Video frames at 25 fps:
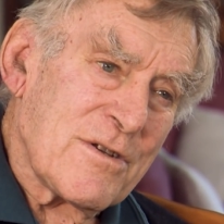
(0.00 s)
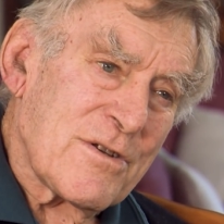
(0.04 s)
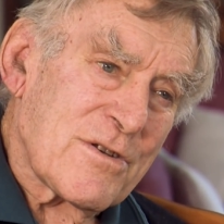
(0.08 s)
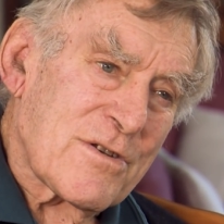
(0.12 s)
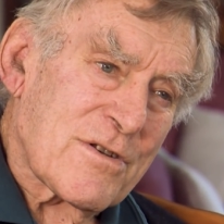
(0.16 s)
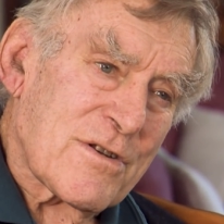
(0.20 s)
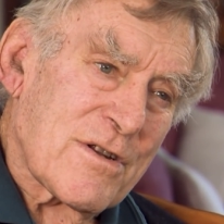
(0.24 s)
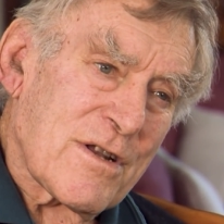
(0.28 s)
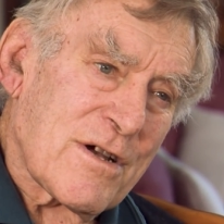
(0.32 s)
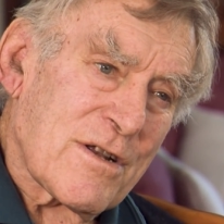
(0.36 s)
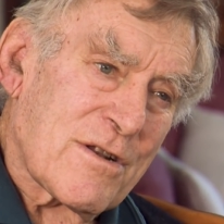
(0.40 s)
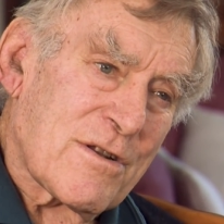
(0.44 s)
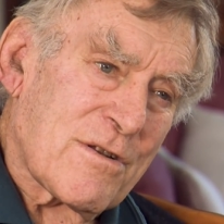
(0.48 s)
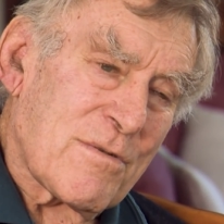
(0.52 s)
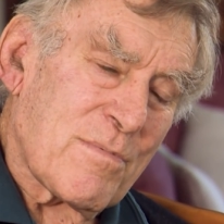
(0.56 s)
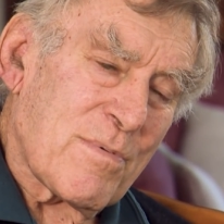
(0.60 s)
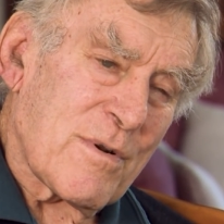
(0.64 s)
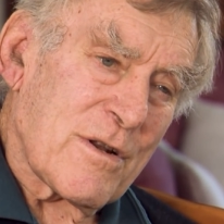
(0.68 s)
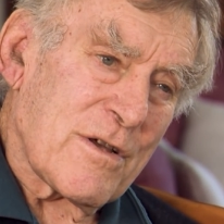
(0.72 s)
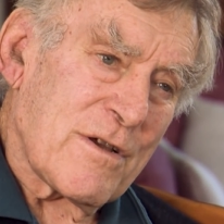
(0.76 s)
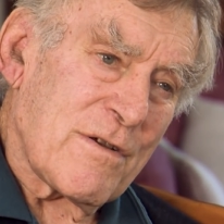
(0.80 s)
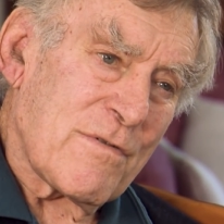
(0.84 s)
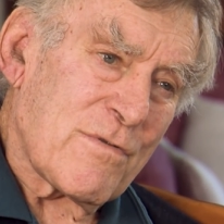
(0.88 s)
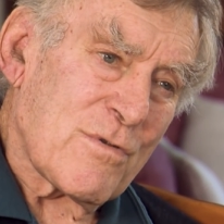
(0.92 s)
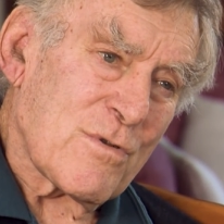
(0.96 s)
Start to
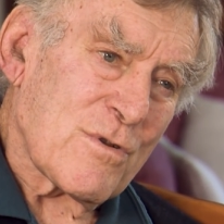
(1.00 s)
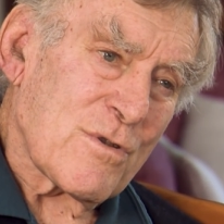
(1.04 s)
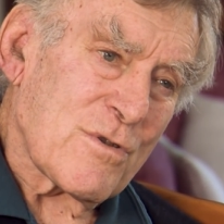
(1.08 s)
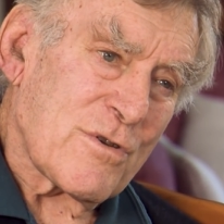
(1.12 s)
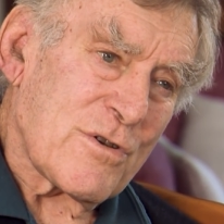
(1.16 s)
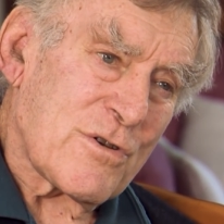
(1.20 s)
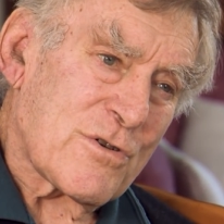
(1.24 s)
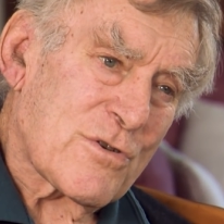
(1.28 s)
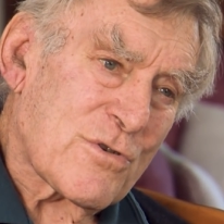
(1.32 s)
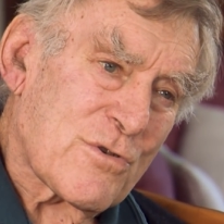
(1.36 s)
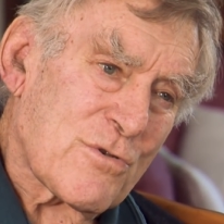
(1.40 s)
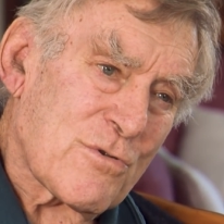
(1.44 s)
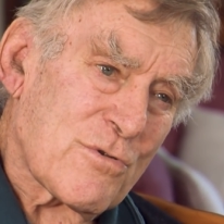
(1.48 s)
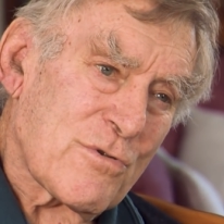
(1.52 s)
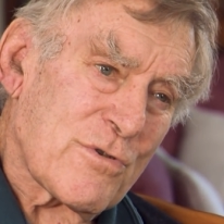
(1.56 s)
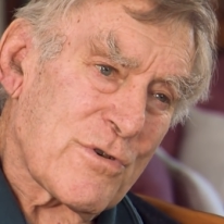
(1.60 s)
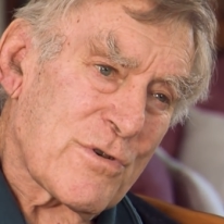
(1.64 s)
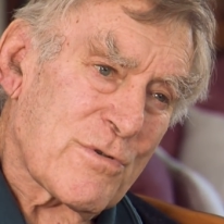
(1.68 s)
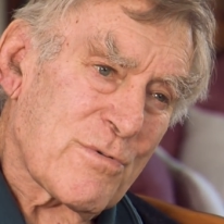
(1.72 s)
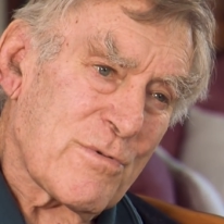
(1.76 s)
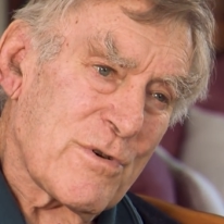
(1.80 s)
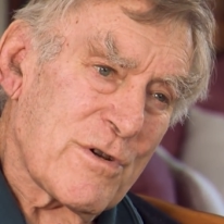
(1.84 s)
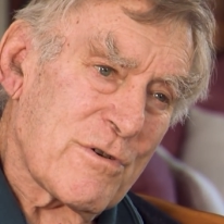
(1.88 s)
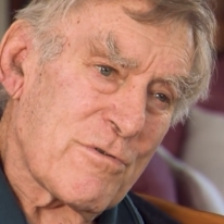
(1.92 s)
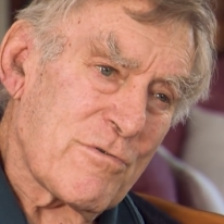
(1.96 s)
believe all these
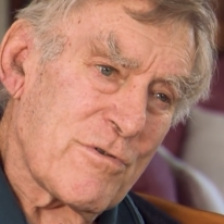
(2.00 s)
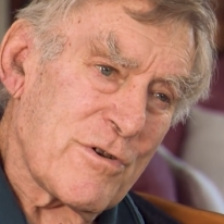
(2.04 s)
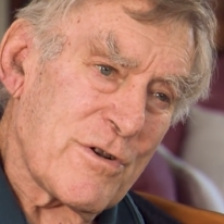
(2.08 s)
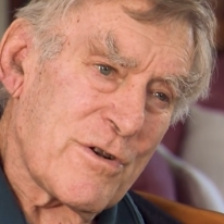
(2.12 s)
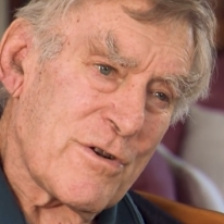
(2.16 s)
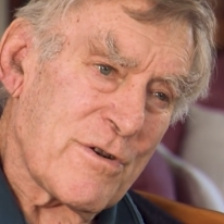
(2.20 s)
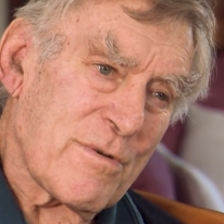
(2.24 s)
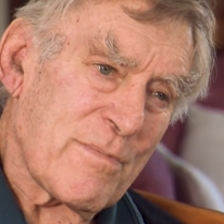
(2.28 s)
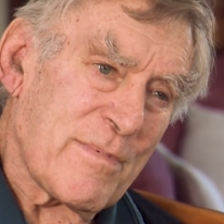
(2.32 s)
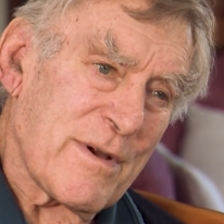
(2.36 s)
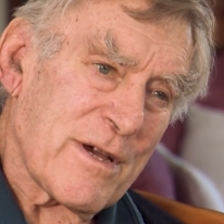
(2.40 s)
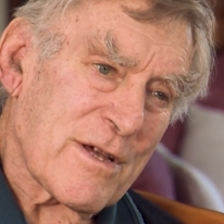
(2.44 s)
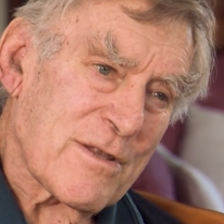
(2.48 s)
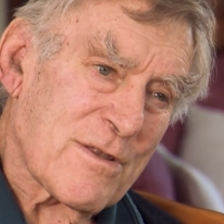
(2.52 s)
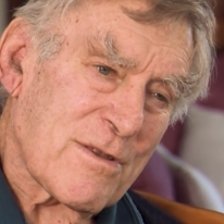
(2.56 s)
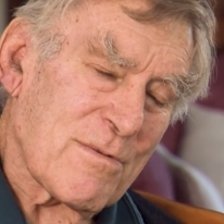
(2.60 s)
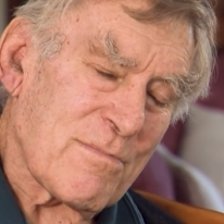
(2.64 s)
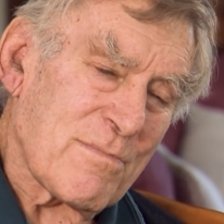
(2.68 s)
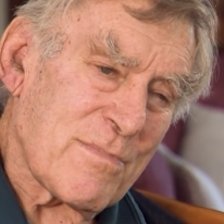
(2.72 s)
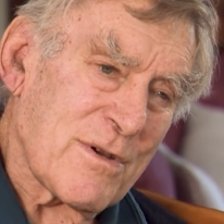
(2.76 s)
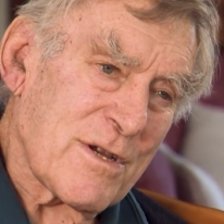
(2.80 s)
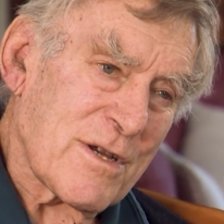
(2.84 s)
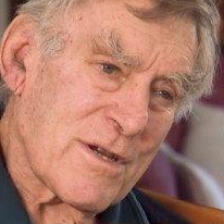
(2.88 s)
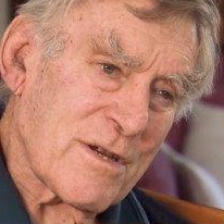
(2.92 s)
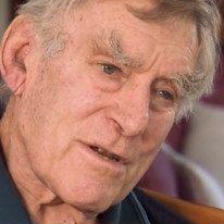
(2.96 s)
stories we're reading about
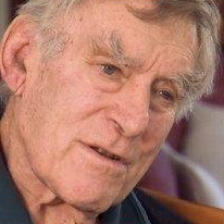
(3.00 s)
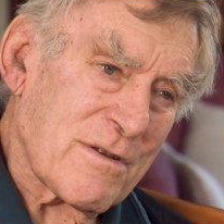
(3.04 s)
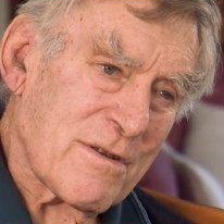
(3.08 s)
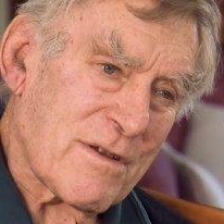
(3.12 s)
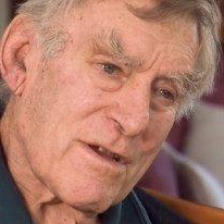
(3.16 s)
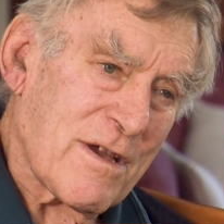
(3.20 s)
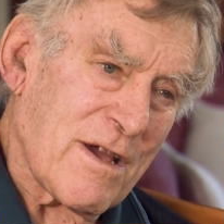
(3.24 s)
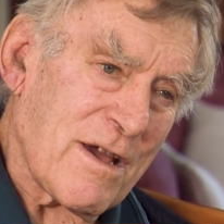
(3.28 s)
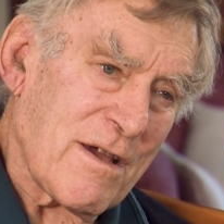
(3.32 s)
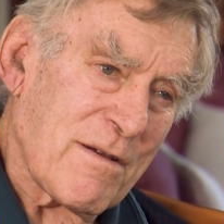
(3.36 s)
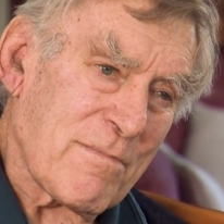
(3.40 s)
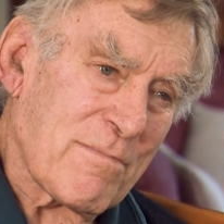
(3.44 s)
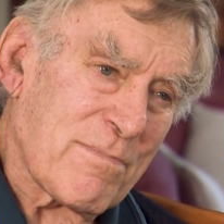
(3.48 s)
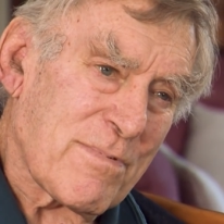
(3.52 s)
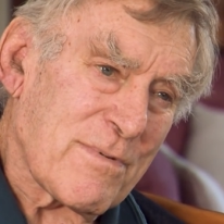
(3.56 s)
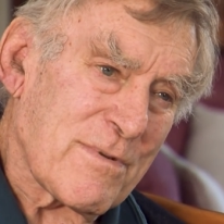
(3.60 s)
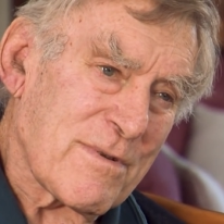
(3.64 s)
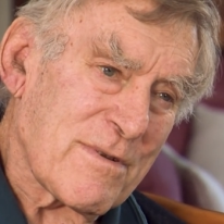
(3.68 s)
them being in camp.